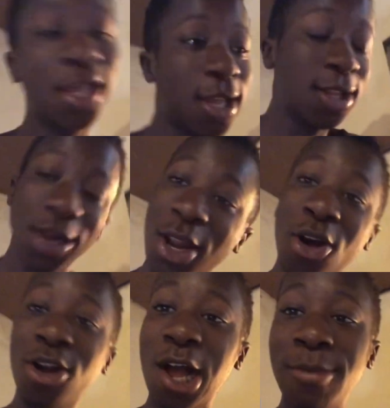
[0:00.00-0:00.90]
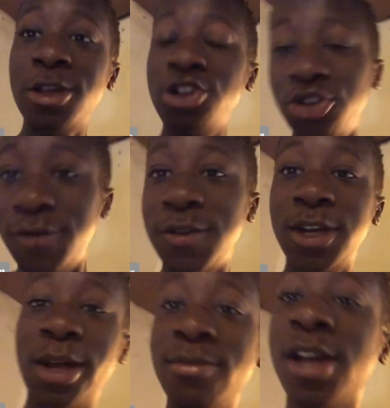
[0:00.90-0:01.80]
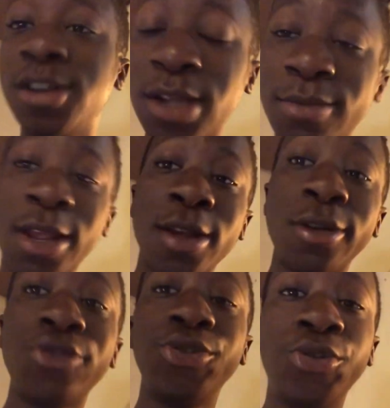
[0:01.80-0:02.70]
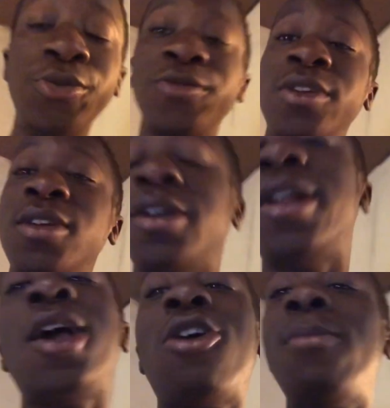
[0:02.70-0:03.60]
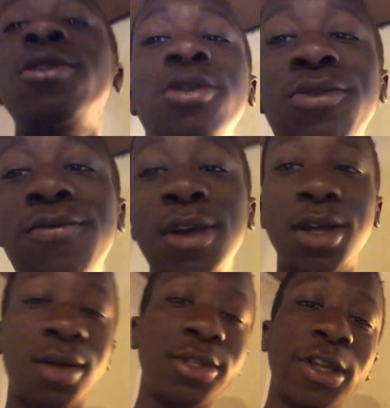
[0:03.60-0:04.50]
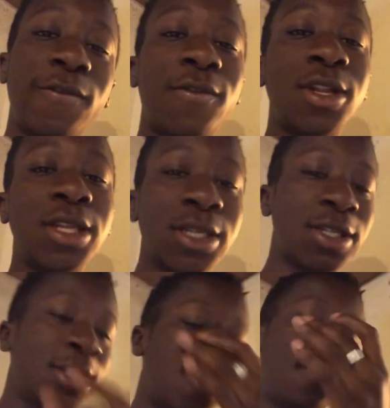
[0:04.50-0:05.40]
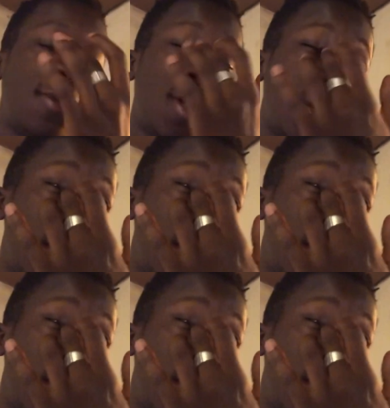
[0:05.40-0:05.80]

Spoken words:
No, they don't call me Goofy, because I'm not a Goofy. They call me Goofy, because I'm just funny as hell, bro.